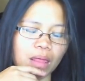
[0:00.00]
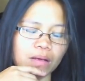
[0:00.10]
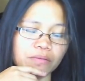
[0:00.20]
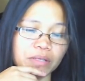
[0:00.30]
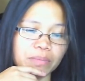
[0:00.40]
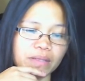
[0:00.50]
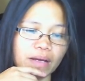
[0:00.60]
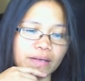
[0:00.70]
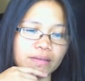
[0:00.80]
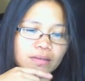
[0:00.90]
really
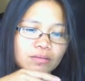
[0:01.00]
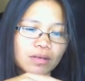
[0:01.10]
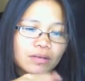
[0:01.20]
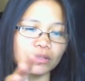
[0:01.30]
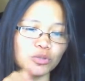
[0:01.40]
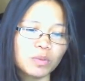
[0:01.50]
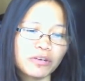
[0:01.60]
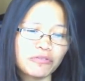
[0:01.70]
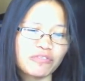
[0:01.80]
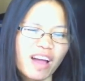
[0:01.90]
nice. Wow, it's
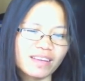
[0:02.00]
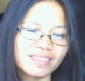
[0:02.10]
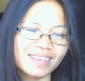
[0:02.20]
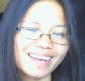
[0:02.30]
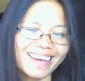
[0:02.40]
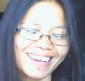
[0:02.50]
very fast. I can't